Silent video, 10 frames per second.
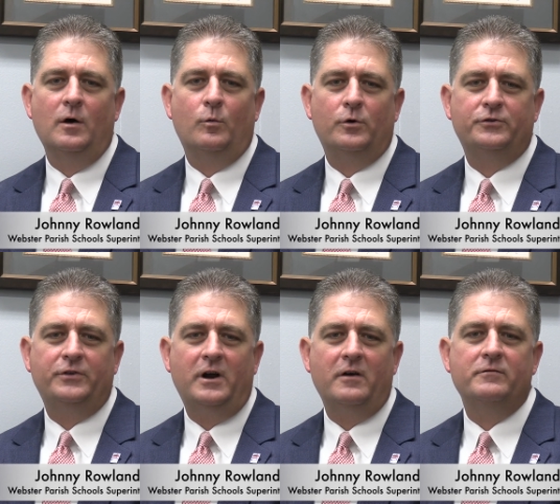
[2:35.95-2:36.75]
were
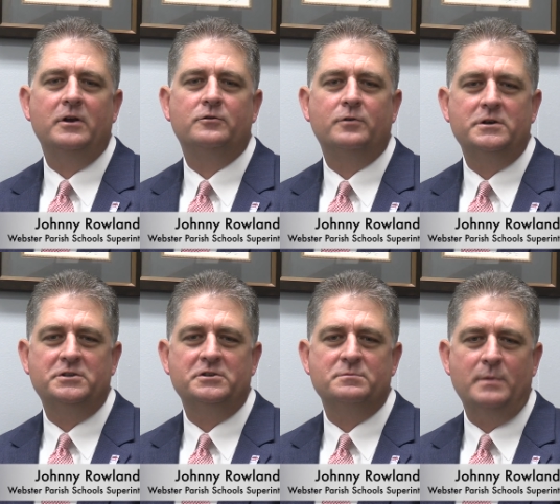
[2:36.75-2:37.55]
served
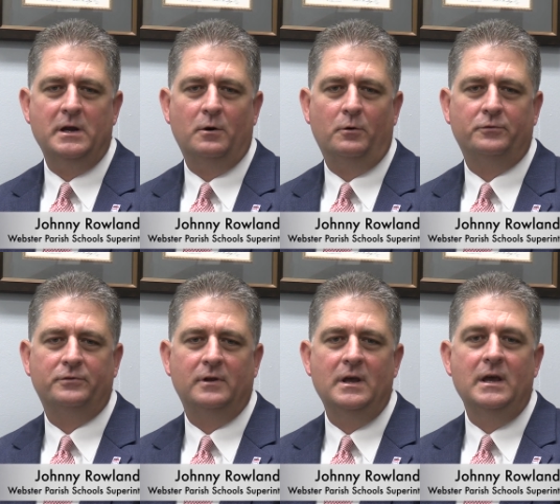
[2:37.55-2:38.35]
nutritious
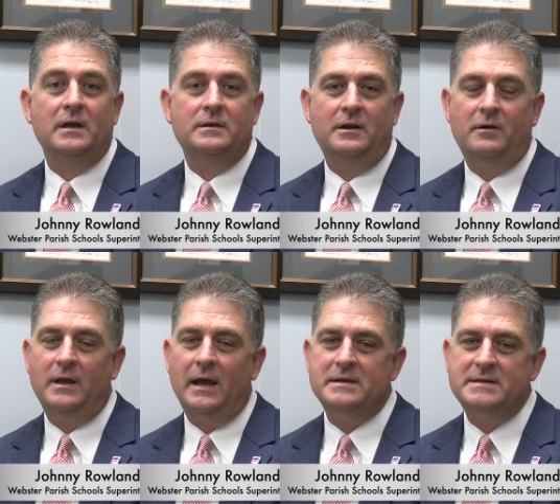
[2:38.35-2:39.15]
meals
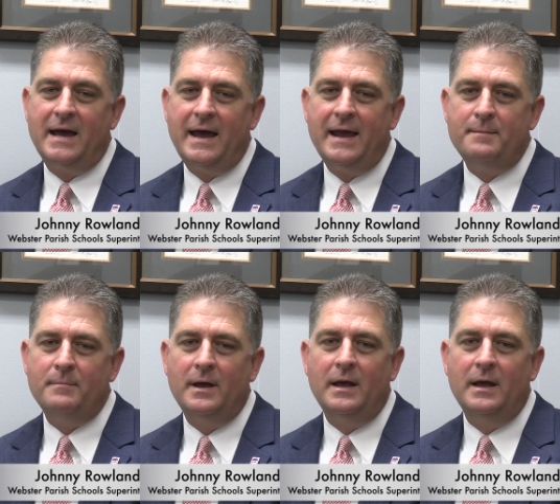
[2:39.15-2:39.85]
during a time